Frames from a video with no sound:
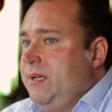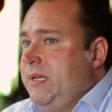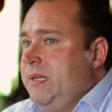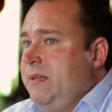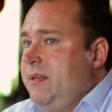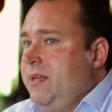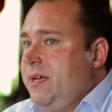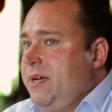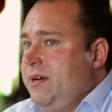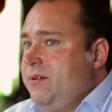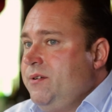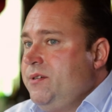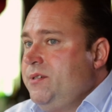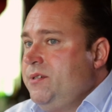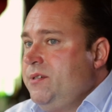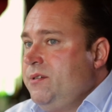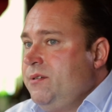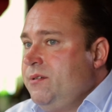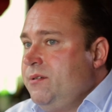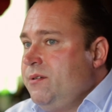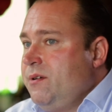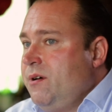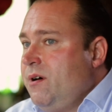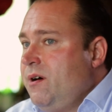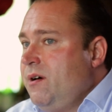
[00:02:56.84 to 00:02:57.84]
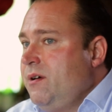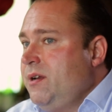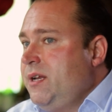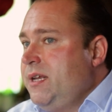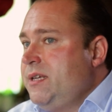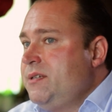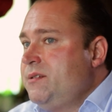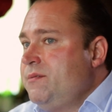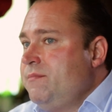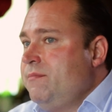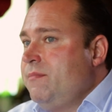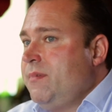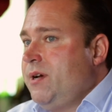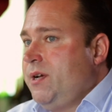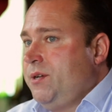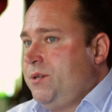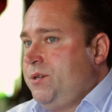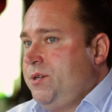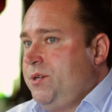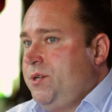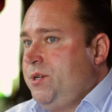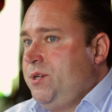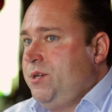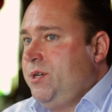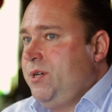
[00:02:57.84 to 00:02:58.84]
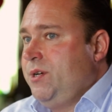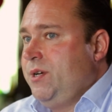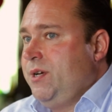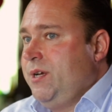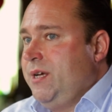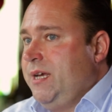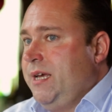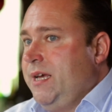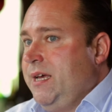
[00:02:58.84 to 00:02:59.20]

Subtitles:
There is not as much